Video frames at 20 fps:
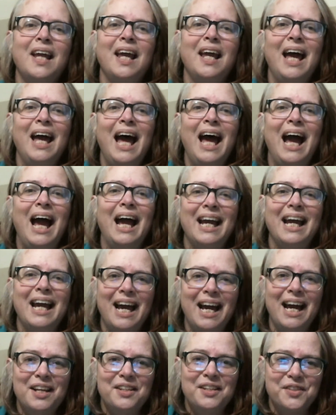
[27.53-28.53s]
Hi
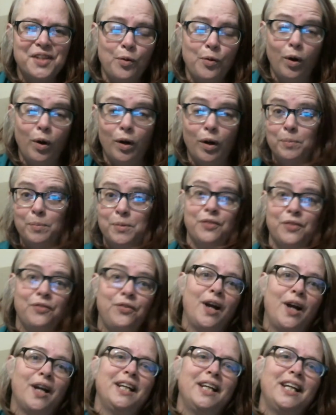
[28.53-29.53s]
guys, and welcome to
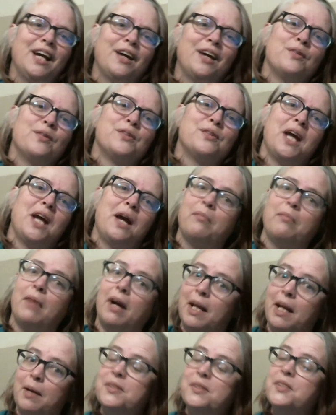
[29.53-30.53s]
Froggy Day Crochet. My
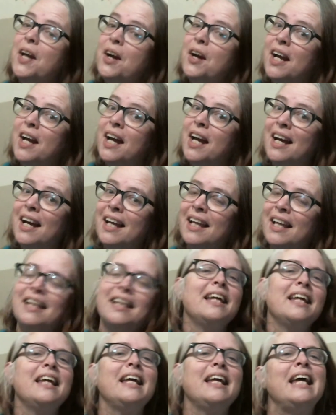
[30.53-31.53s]
name is Erica,
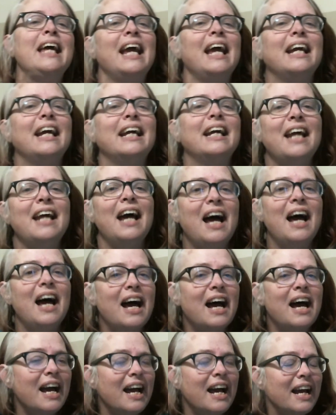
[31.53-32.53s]
and
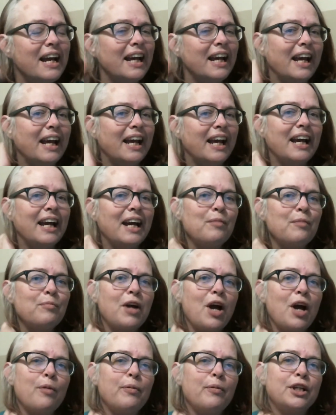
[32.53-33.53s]
I am
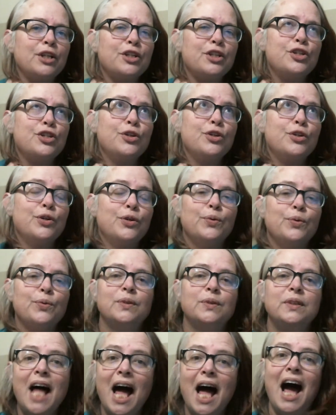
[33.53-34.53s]
coming to you
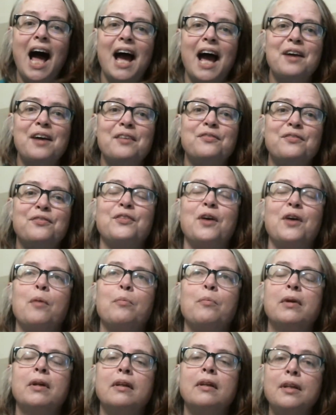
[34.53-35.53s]
live from
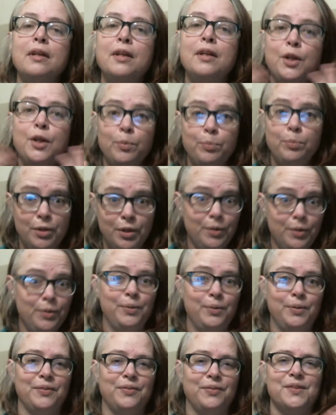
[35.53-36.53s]

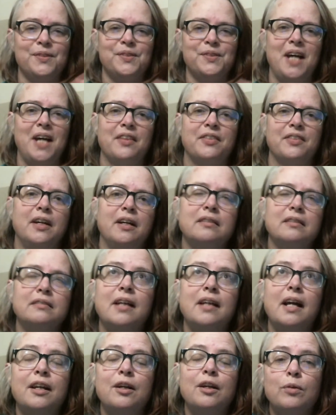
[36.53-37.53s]
beautiful South
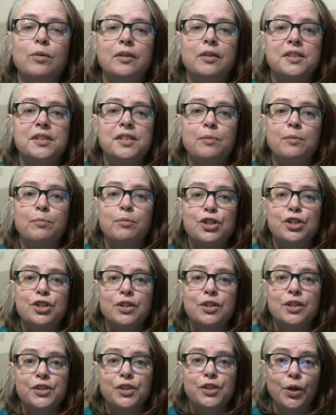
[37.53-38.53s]
Carolina, where the temperature
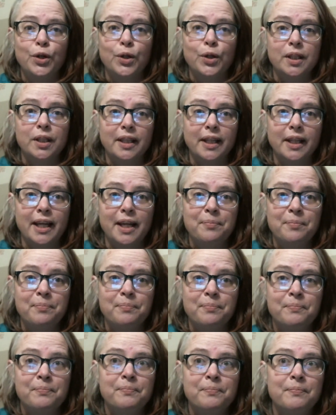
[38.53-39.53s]
is currently
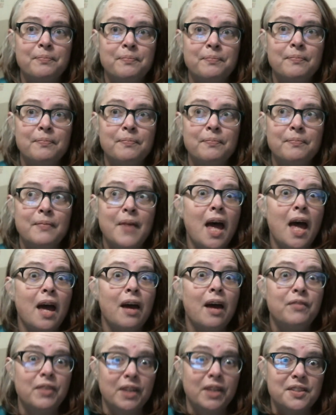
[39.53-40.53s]

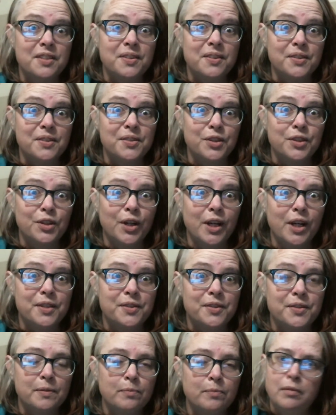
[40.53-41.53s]
56
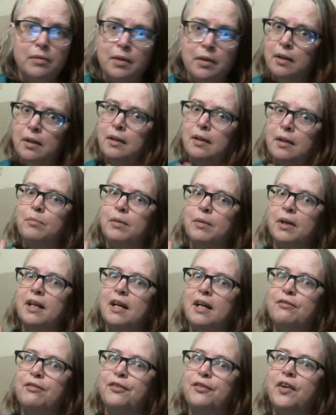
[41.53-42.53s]
degrees. But
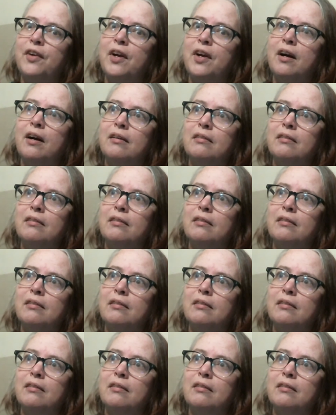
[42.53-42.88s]
never fear,